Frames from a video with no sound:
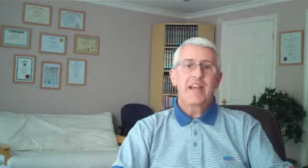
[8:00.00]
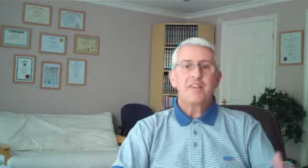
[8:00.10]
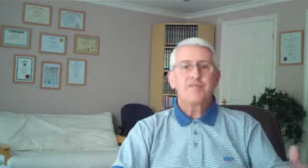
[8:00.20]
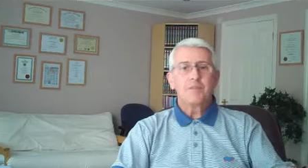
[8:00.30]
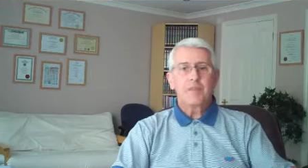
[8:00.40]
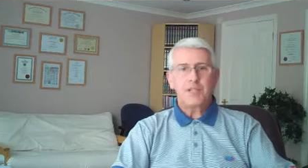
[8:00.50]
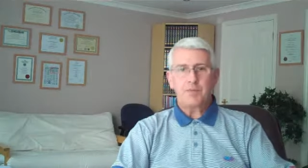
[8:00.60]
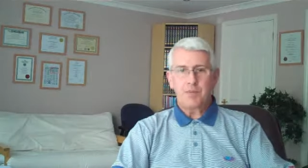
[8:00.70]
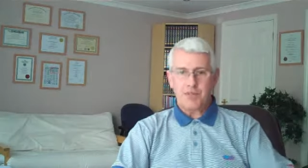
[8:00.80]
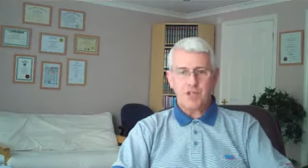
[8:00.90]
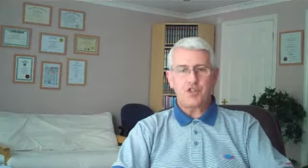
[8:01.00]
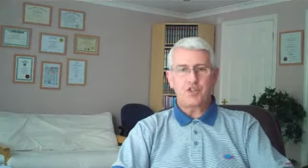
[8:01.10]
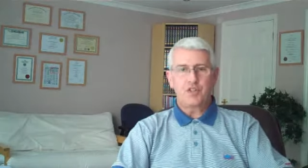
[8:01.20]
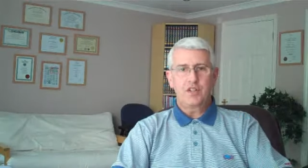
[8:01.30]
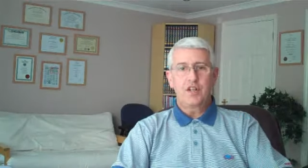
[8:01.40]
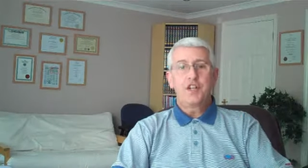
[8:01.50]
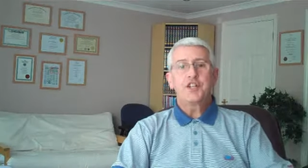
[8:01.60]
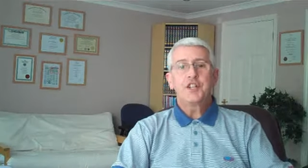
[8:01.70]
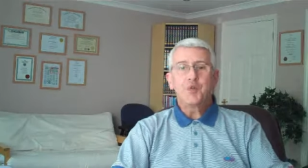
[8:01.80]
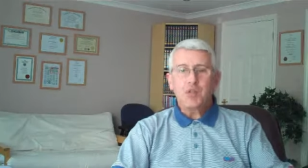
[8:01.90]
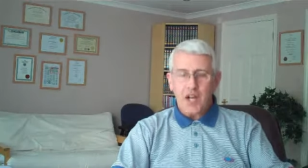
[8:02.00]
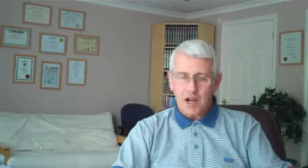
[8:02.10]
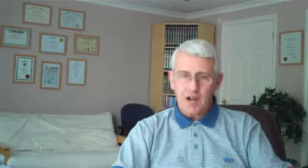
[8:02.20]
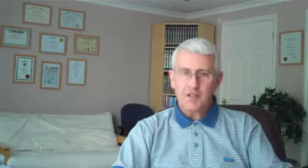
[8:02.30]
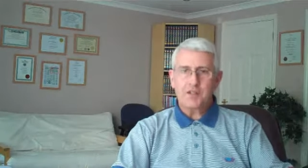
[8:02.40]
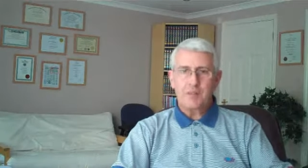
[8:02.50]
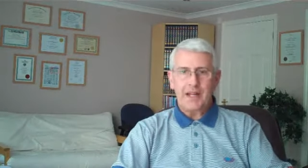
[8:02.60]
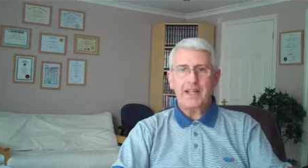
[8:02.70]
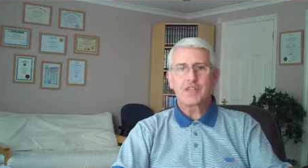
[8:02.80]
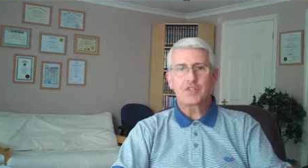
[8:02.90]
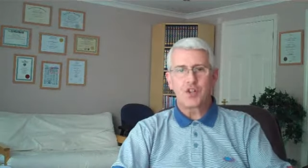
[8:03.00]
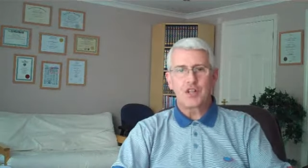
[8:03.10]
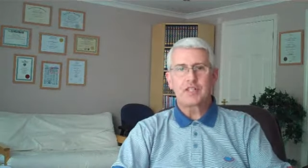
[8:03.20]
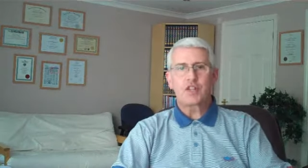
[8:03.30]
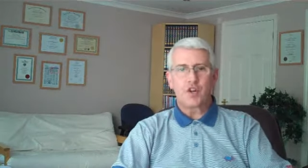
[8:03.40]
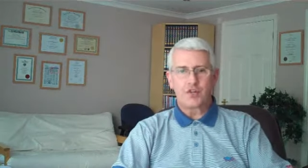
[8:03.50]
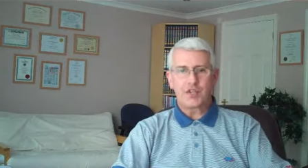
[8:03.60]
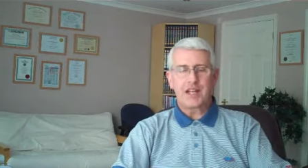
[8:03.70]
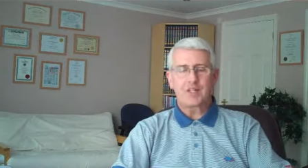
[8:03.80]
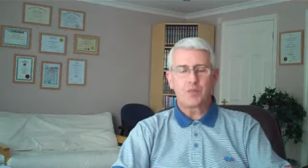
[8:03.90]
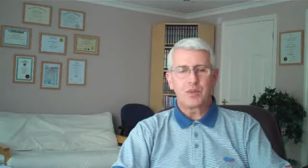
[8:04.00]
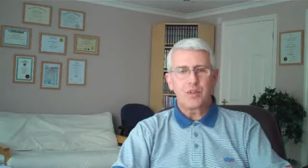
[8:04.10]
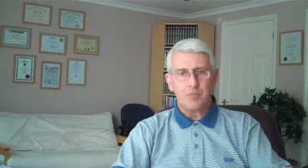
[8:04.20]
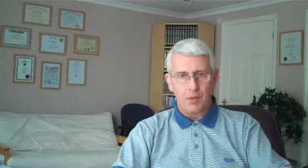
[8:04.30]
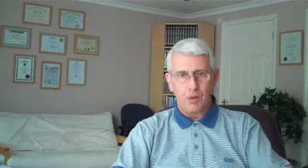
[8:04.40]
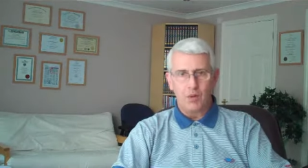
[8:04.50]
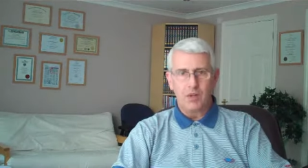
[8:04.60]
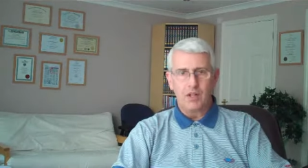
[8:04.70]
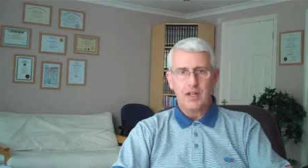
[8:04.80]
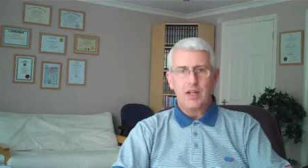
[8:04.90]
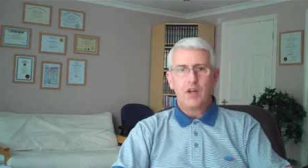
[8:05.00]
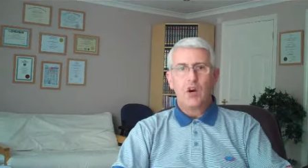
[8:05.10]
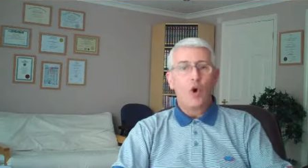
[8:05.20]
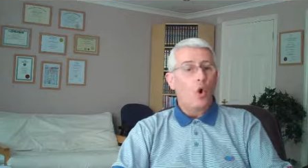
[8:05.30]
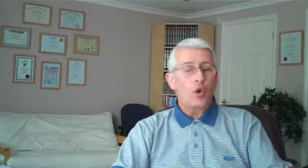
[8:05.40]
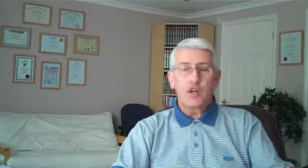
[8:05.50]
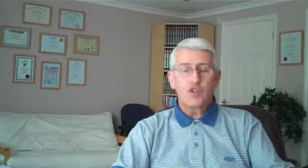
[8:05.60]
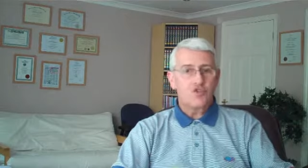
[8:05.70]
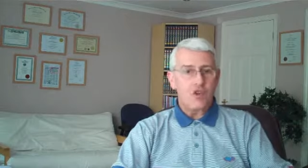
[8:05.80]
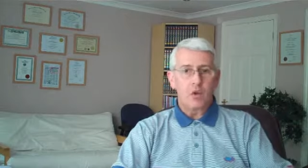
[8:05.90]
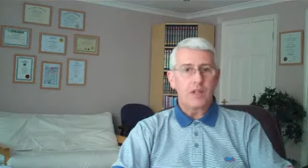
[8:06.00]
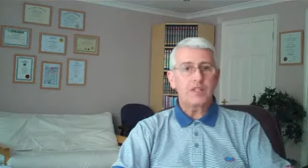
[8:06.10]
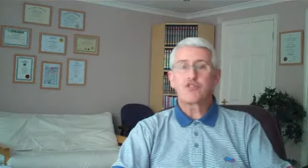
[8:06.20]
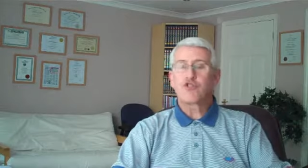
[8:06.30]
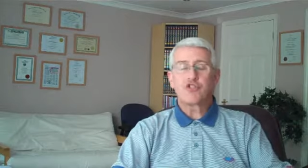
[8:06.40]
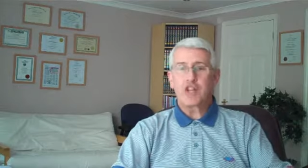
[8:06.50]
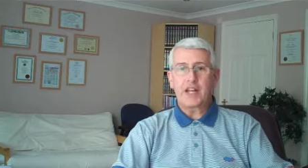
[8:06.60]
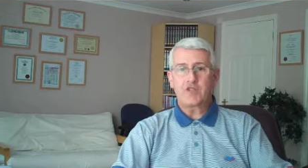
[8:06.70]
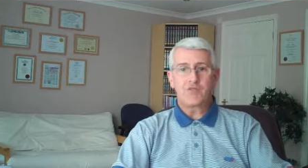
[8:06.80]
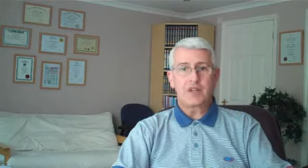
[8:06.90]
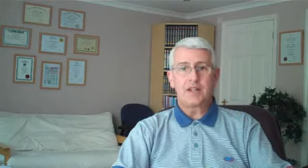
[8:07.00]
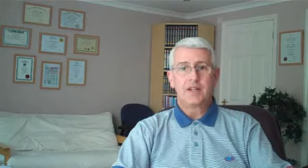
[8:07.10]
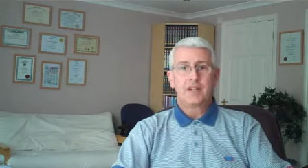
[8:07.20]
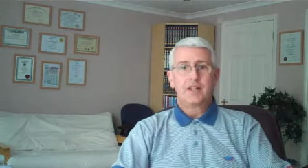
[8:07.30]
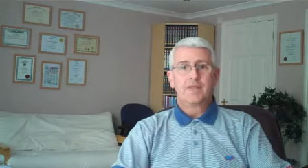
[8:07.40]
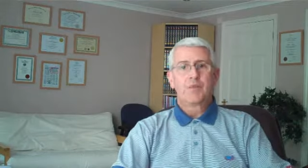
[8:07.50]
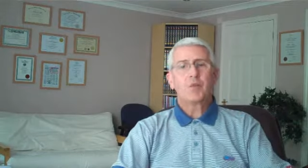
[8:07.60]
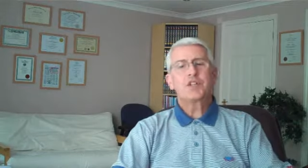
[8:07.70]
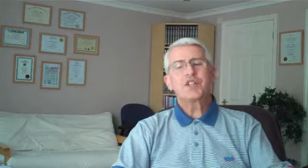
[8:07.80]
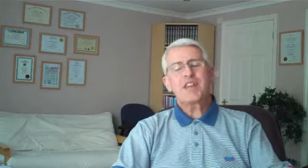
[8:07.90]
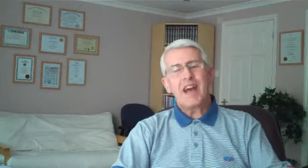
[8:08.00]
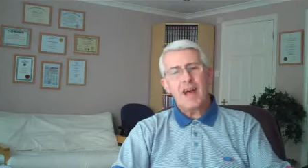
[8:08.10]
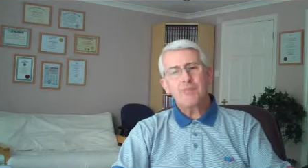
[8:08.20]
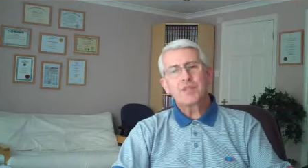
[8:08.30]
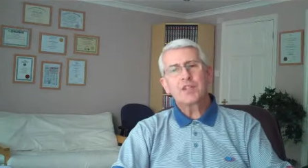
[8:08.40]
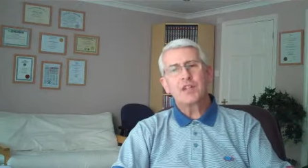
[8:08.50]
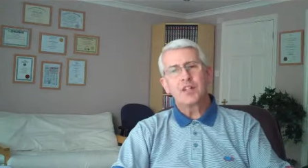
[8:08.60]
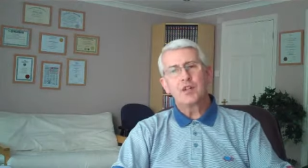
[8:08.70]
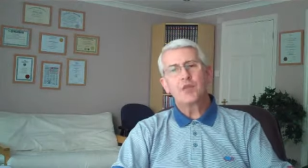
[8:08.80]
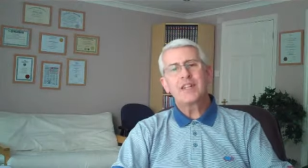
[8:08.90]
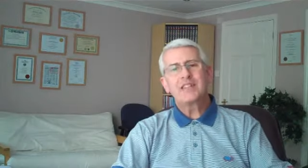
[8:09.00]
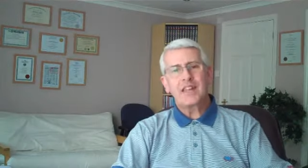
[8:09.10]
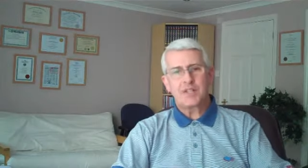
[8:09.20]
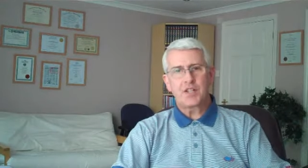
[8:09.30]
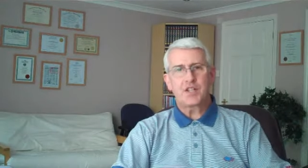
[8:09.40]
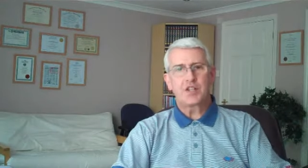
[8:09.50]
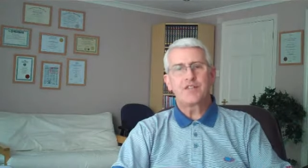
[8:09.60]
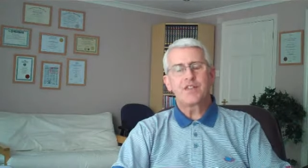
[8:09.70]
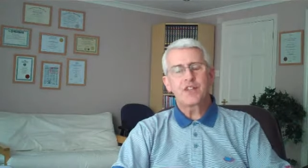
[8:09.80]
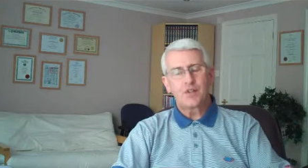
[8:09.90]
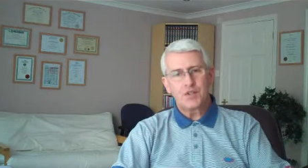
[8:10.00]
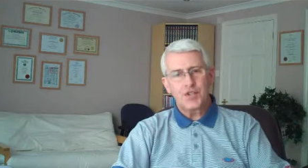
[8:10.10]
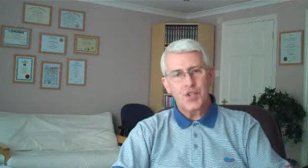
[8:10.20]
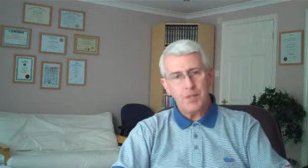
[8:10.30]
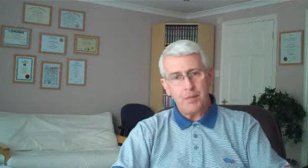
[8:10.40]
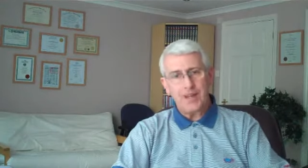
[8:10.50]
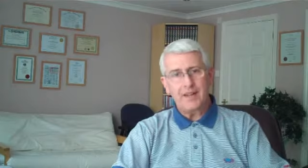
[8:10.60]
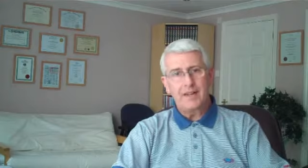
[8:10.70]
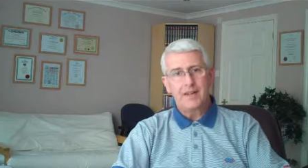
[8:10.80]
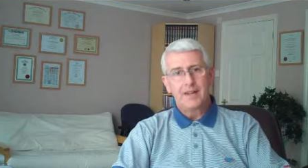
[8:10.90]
Now from this position, you can't make solid contact with the ball or control its trajectory, which is absolutely necessary for good chipping.